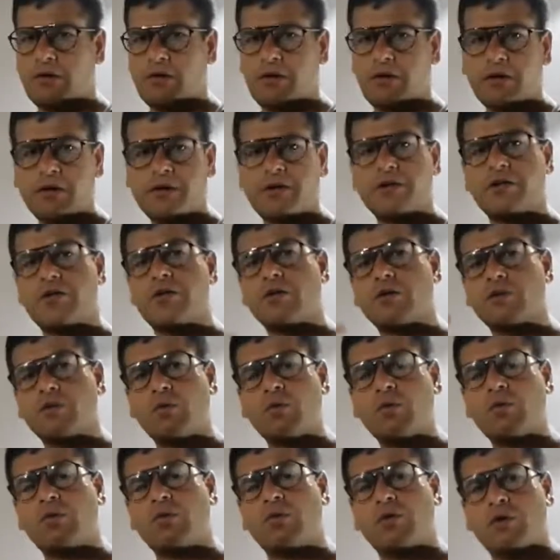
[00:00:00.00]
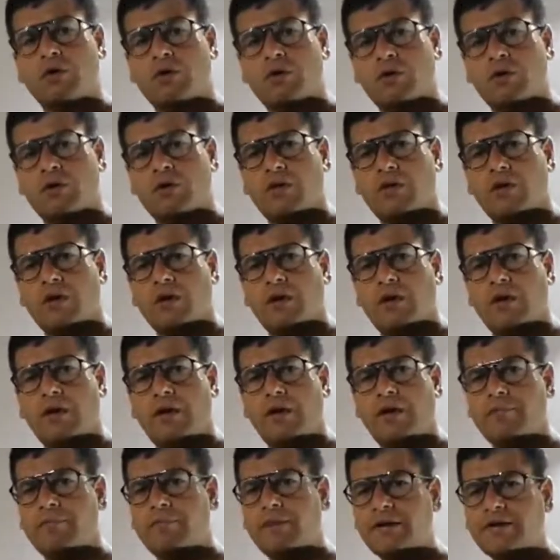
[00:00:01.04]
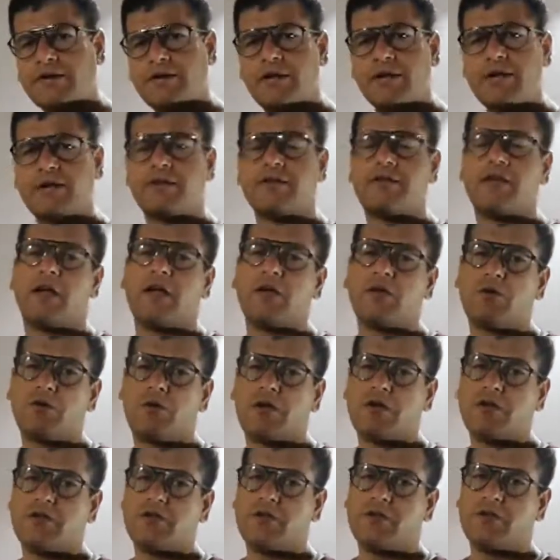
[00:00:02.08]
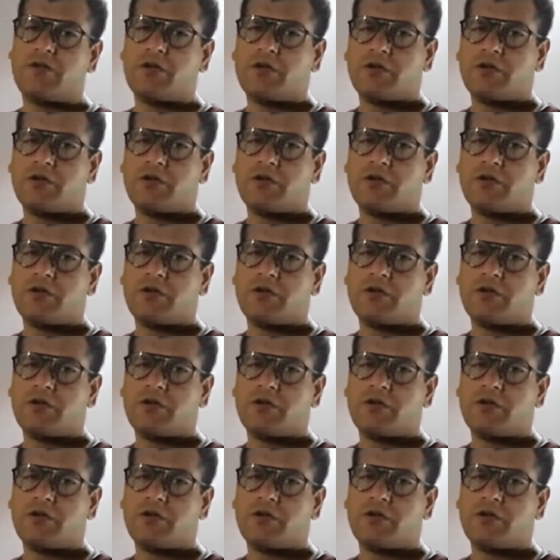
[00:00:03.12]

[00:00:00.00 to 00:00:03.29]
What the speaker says: critical role in maintaining the accuracy